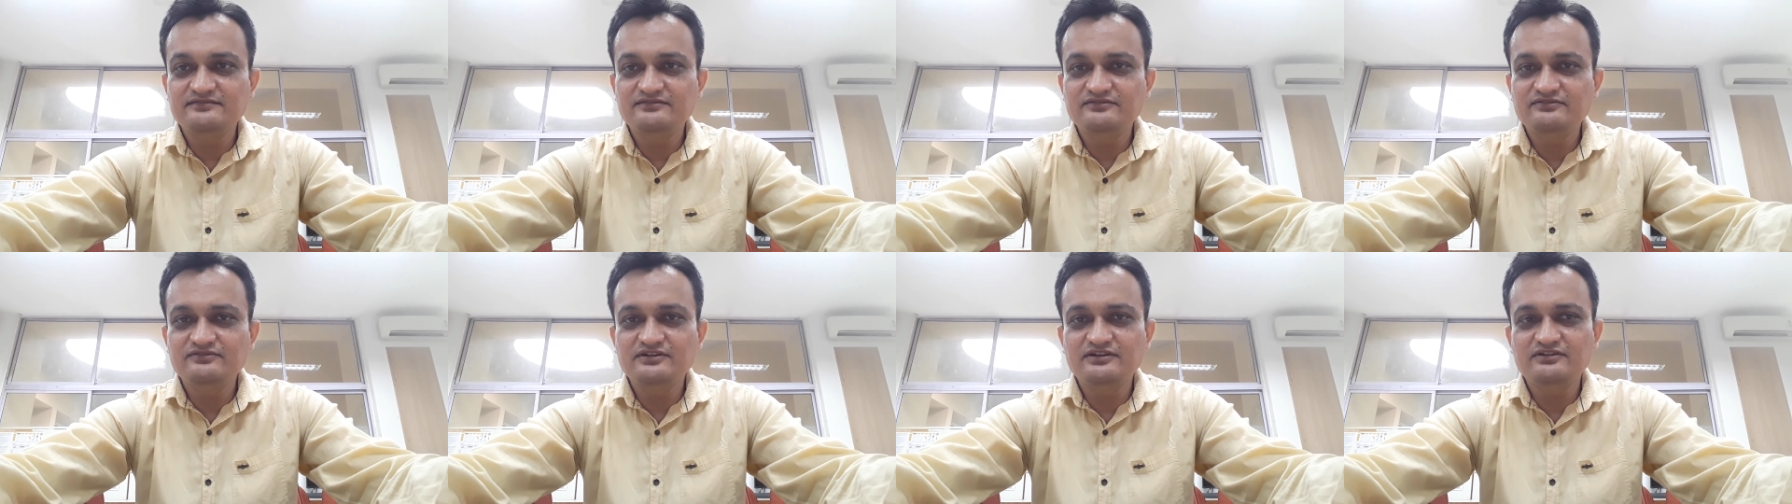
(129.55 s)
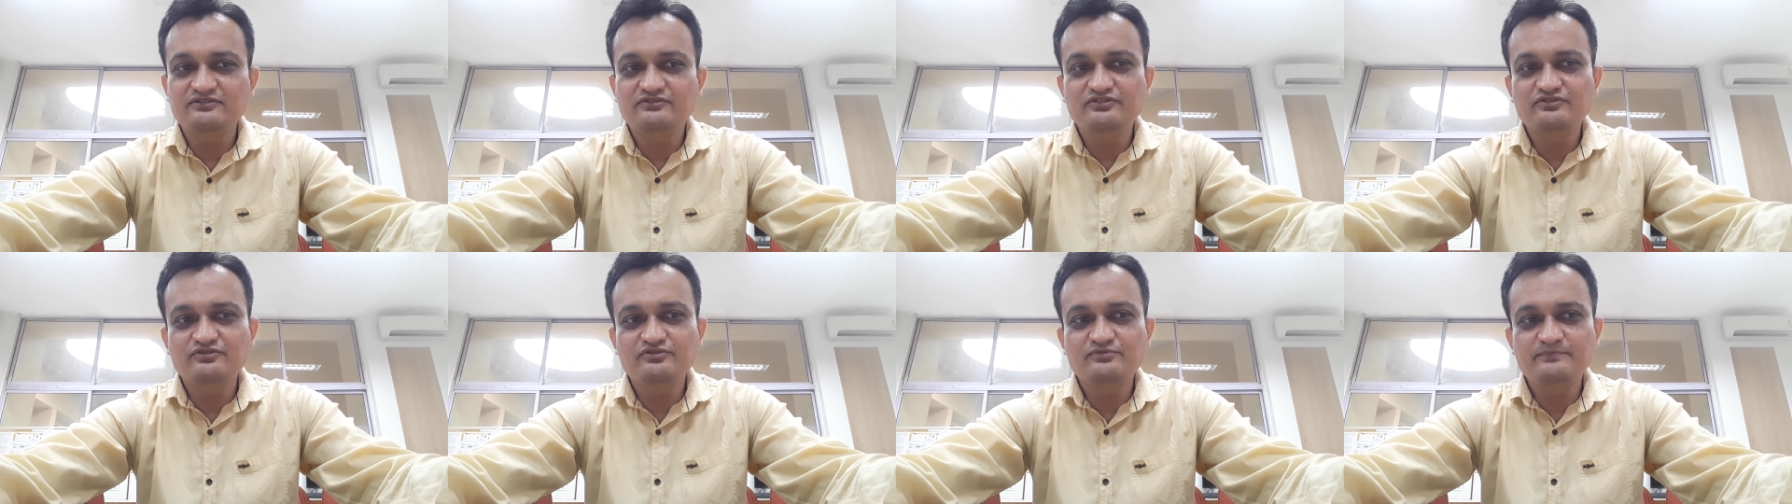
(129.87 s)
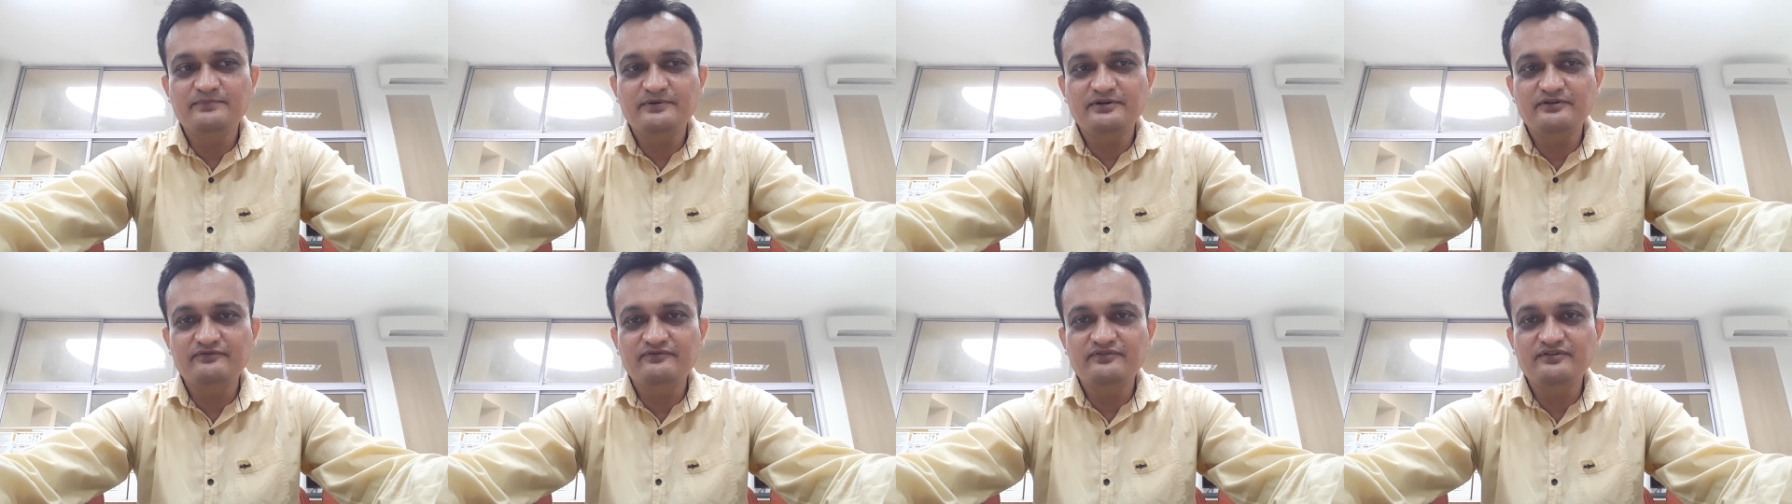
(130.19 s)
we are going to
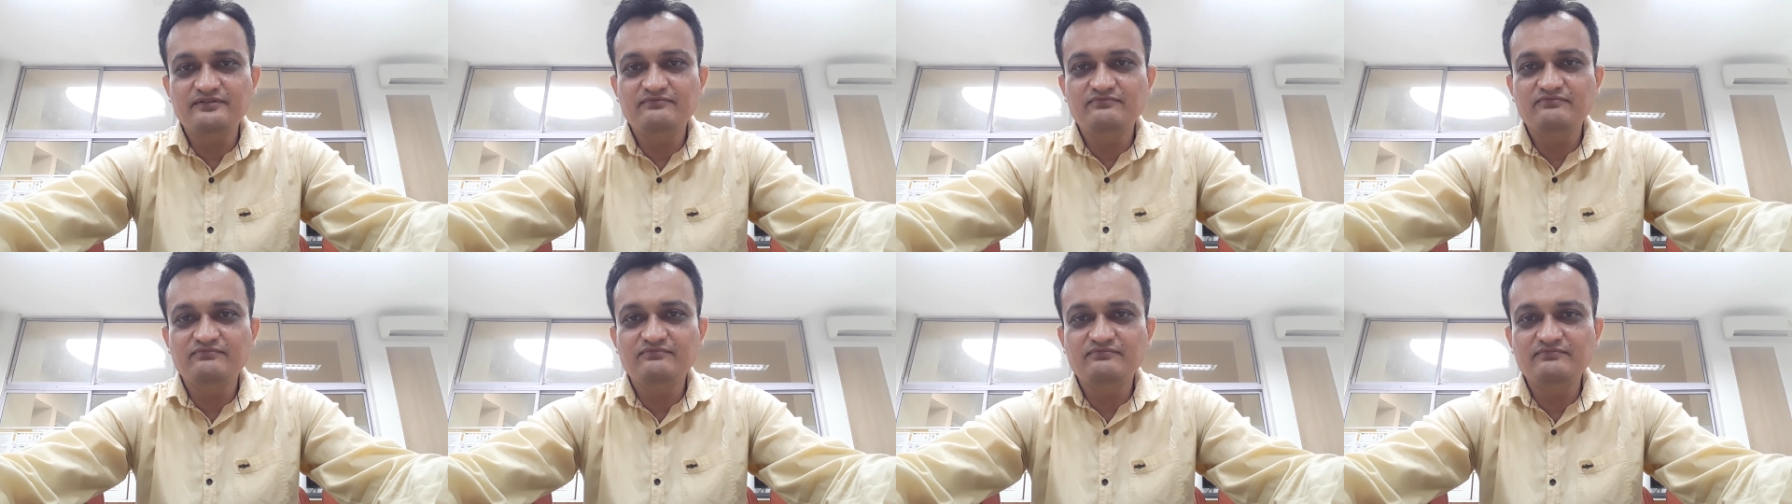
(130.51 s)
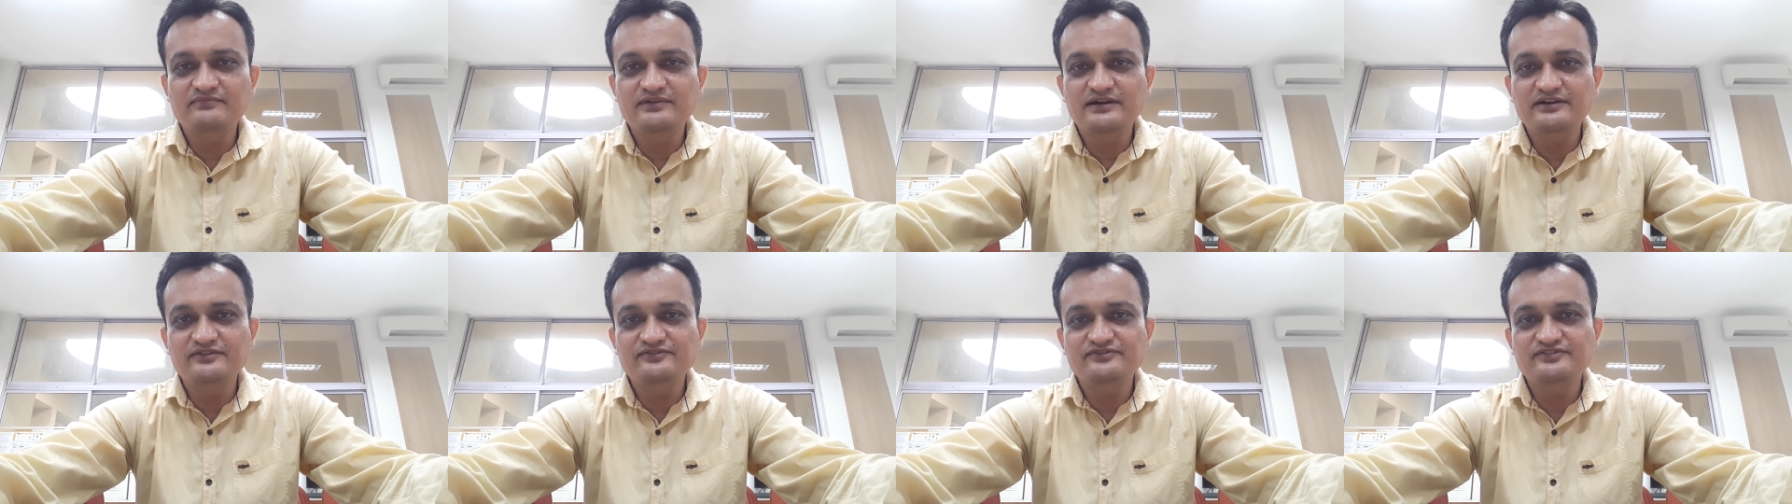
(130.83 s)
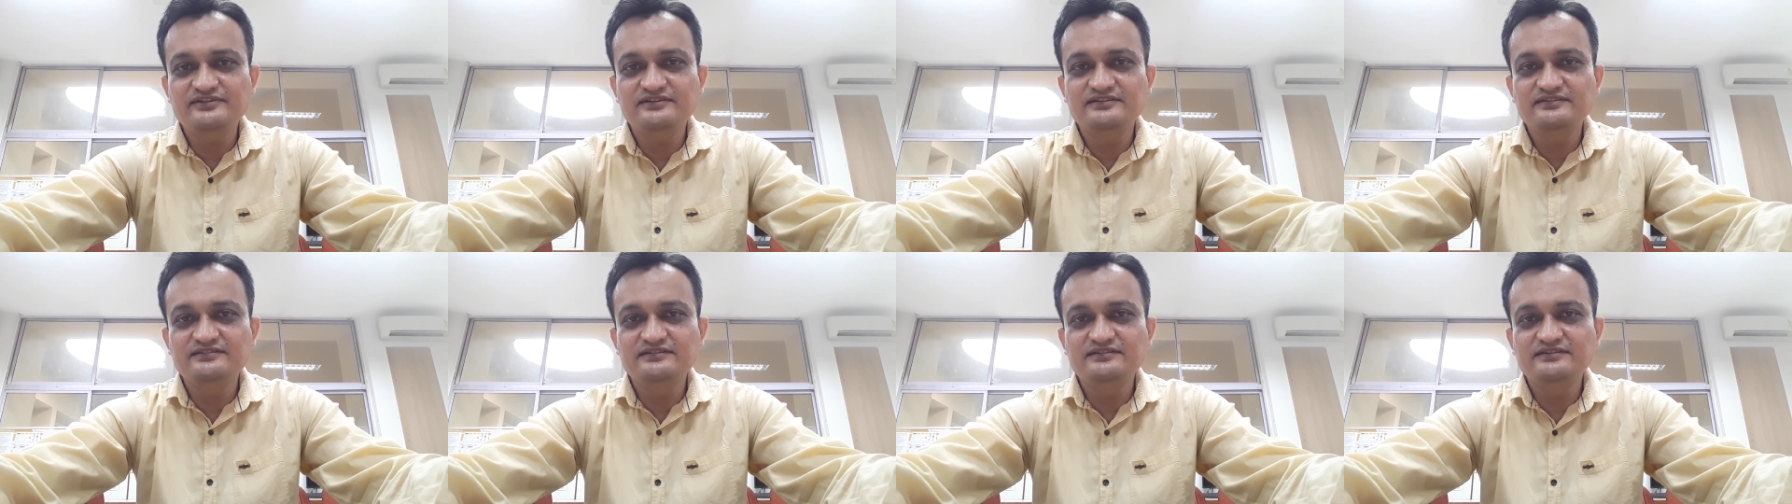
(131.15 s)
perform by
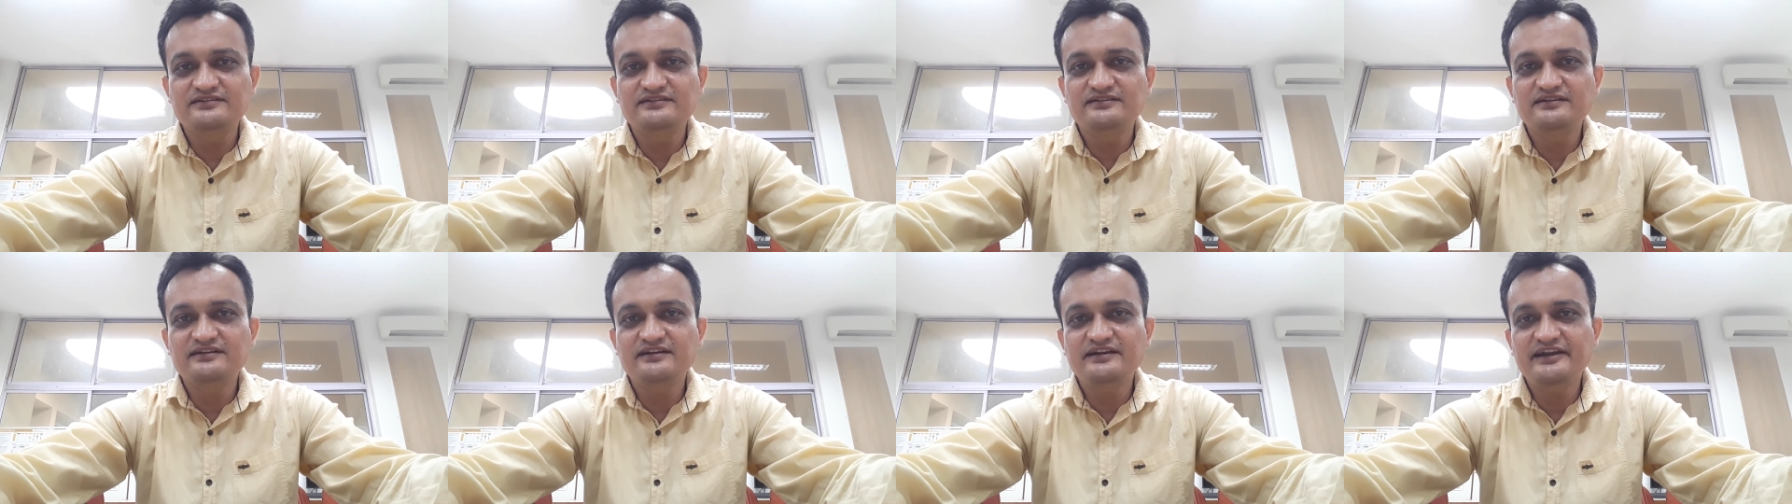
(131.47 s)
using the